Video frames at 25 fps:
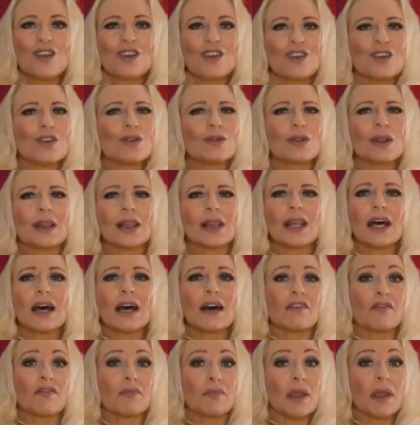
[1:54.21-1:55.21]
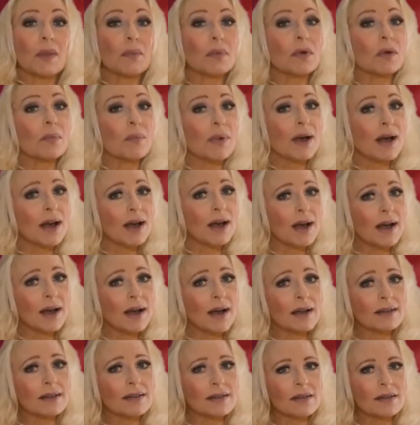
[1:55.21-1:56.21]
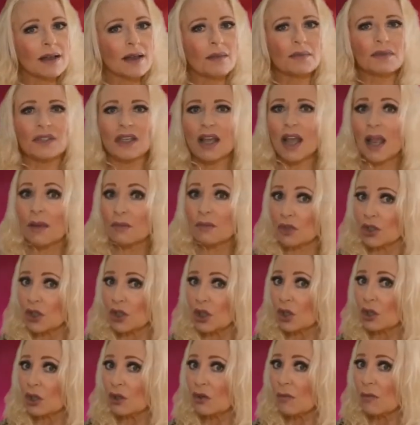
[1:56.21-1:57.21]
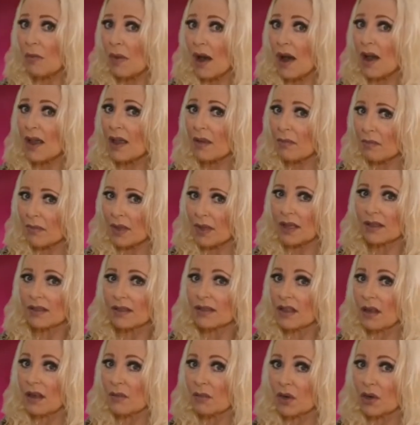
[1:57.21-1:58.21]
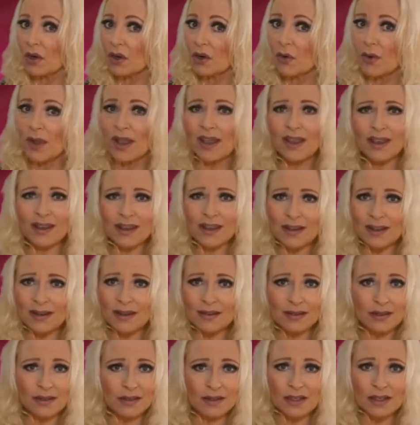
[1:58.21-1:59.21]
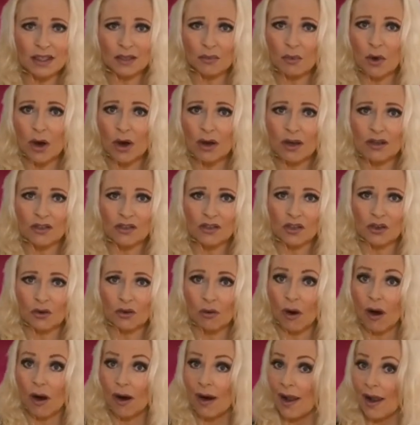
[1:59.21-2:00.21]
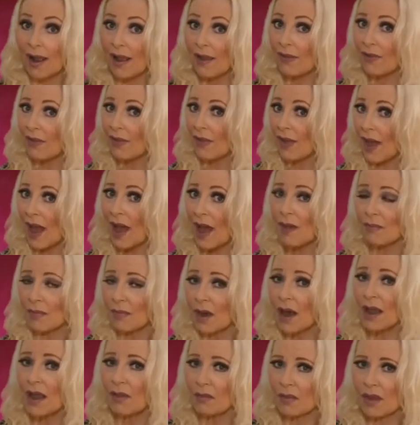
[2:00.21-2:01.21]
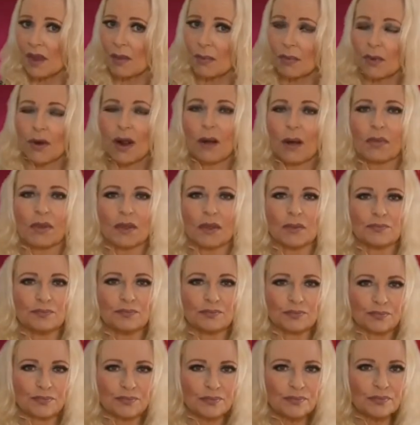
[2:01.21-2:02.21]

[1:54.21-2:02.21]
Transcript: You love people, but sometimes you might meet someone who isn't as smart as you are, and that might be a problem.